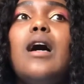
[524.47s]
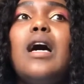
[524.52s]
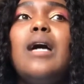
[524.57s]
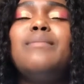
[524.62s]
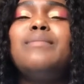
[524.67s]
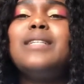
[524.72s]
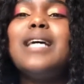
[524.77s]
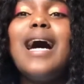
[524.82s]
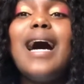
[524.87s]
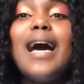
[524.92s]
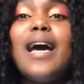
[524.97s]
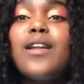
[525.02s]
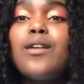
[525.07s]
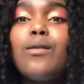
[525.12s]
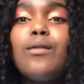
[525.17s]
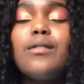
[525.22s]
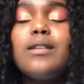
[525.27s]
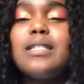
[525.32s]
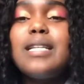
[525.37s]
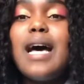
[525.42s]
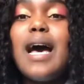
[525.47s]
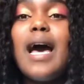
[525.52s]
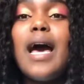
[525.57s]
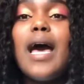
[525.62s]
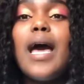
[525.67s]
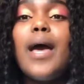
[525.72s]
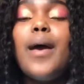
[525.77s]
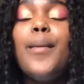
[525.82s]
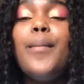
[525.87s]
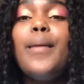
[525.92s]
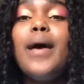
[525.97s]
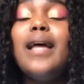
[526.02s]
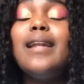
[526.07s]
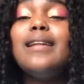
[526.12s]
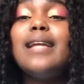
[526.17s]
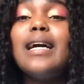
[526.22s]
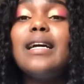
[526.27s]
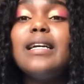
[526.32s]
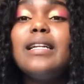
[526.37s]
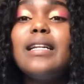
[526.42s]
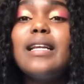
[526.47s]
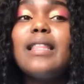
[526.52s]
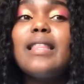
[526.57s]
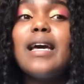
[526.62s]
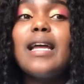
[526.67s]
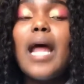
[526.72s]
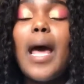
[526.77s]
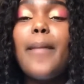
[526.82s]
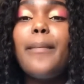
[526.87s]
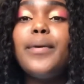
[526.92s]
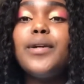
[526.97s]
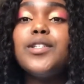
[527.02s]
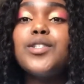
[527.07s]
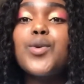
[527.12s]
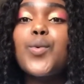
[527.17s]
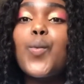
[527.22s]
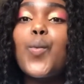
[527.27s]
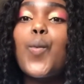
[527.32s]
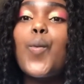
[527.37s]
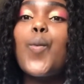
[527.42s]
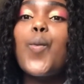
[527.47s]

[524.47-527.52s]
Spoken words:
tired all the time, and luckily that happened